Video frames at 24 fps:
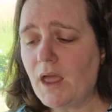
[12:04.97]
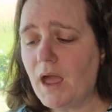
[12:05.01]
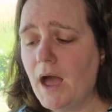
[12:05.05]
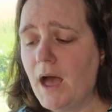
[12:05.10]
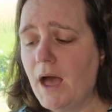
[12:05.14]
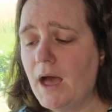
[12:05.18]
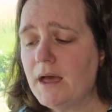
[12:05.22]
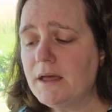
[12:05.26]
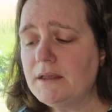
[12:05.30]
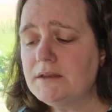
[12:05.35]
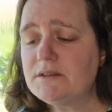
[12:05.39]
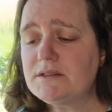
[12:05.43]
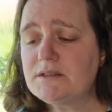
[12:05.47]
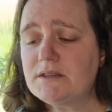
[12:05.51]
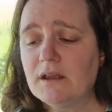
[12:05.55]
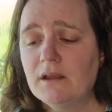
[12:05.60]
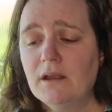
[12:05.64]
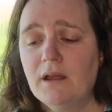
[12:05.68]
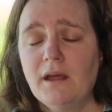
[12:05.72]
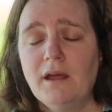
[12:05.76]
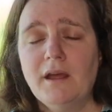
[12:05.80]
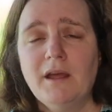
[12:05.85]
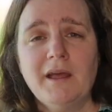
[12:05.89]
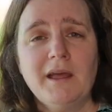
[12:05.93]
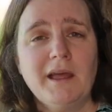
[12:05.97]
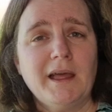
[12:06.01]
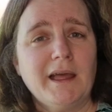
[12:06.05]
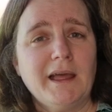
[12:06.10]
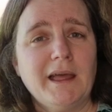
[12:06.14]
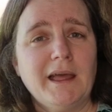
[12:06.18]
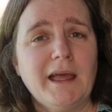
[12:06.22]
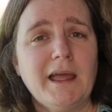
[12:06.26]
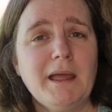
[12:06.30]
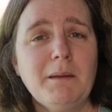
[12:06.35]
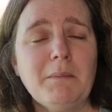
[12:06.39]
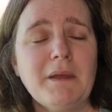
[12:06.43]
And
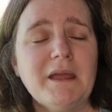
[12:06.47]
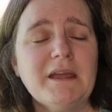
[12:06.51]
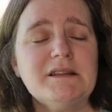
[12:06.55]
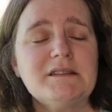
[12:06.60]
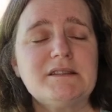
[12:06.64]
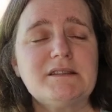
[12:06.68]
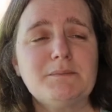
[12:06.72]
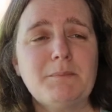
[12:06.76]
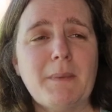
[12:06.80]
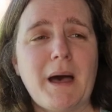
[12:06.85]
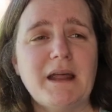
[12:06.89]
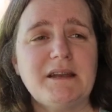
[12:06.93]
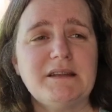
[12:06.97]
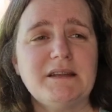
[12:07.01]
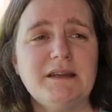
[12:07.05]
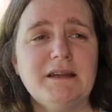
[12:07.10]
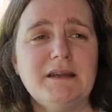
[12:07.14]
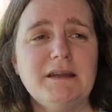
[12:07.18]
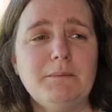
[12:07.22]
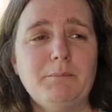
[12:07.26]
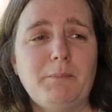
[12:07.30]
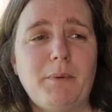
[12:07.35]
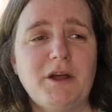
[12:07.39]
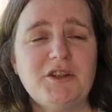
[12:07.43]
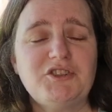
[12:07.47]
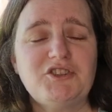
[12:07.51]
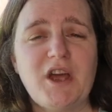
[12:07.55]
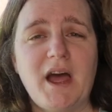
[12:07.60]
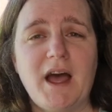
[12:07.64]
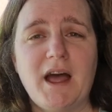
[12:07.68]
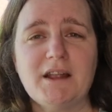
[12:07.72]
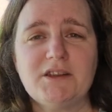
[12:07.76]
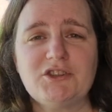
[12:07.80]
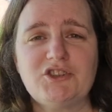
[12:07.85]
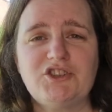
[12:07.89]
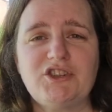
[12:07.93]
he meets Maddie by
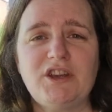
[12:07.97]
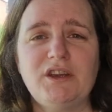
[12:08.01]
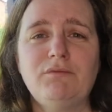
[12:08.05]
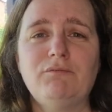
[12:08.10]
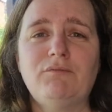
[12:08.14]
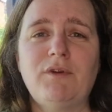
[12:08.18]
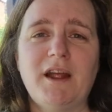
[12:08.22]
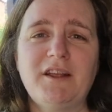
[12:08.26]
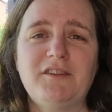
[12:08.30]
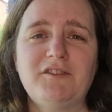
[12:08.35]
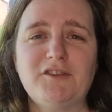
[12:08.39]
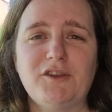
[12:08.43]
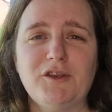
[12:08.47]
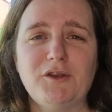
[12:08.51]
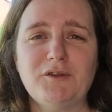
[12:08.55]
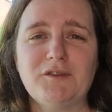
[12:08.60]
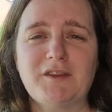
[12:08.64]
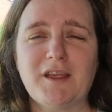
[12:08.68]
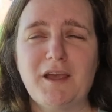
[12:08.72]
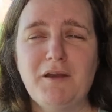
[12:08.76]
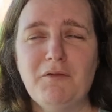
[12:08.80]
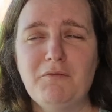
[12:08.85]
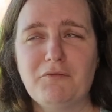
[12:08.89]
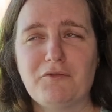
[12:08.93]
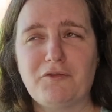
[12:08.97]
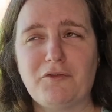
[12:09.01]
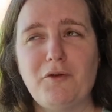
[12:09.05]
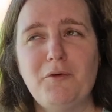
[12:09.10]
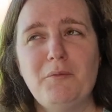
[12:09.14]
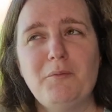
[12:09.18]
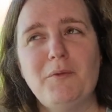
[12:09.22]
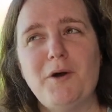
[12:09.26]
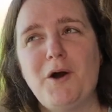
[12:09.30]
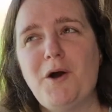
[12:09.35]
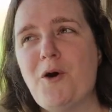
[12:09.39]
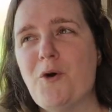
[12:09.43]
chance. She rescues him
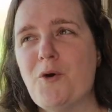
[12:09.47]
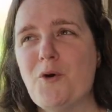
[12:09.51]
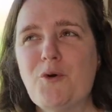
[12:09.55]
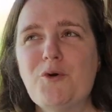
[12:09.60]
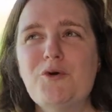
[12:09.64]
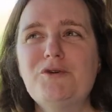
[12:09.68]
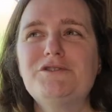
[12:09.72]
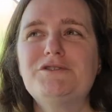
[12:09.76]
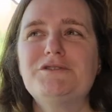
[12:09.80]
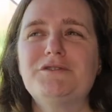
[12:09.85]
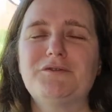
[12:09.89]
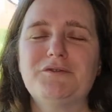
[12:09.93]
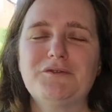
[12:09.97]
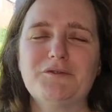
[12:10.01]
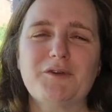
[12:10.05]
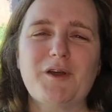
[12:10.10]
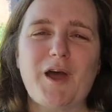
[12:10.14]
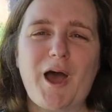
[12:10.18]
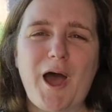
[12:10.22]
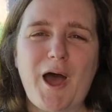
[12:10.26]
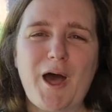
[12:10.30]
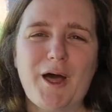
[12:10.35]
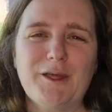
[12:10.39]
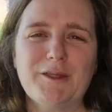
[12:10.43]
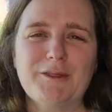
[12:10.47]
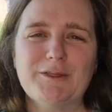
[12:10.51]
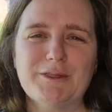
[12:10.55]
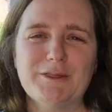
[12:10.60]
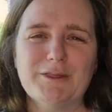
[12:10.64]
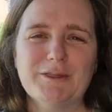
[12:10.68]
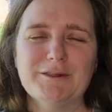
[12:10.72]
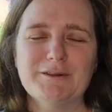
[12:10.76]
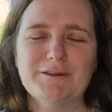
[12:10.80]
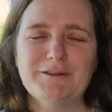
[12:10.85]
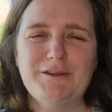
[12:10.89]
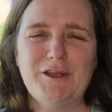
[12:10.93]
from a horde of uh,
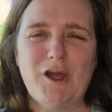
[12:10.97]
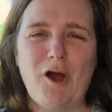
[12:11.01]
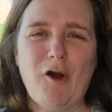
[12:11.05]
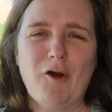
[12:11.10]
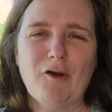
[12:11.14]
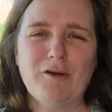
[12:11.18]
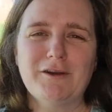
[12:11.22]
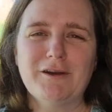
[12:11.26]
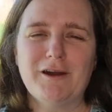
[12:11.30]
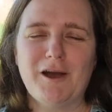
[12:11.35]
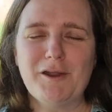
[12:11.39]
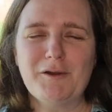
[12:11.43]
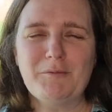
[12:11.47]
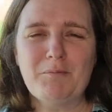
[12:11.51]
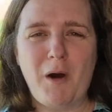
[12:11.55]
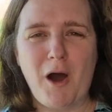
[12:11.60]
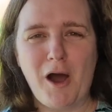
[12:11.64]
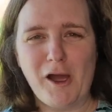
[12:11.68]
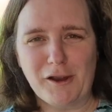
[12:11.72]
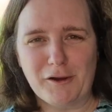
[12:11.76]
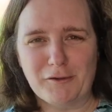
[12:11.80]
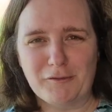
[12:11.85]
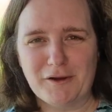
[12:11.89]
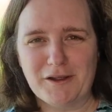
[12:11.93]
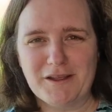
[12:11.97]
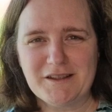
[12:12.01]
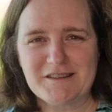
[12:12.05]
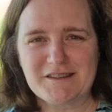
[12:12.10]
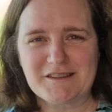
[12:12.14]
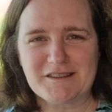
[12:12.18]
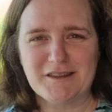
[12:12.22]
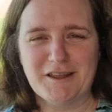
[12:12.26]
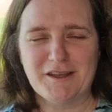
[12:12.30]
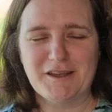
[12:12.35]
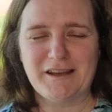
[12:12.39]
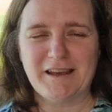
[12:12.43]
young
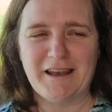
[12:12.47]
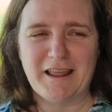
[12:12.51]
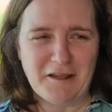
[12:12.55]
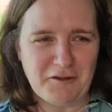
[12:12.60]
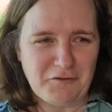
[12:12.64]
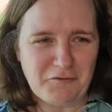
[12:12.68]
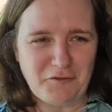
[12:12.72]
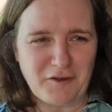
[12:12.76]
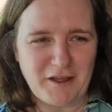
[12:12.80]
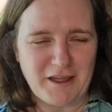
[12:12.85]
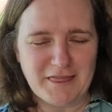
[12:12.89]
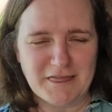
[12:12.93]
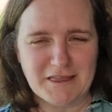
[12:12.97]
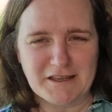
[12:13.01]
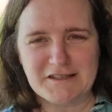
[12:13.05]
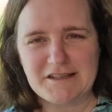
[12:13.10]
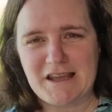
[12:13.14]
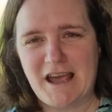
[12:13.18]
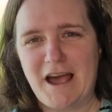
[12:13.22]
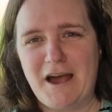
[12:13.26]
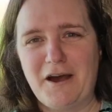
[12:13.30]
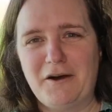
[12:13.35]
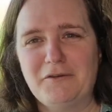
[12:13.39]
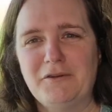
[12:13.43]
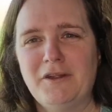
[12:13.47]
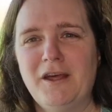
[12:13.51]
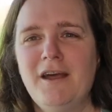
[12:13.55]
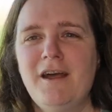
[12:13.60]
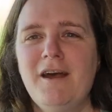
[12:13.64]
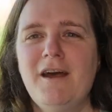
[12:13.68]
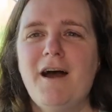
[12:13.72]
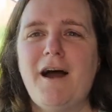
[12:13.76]
admirers that live in the town.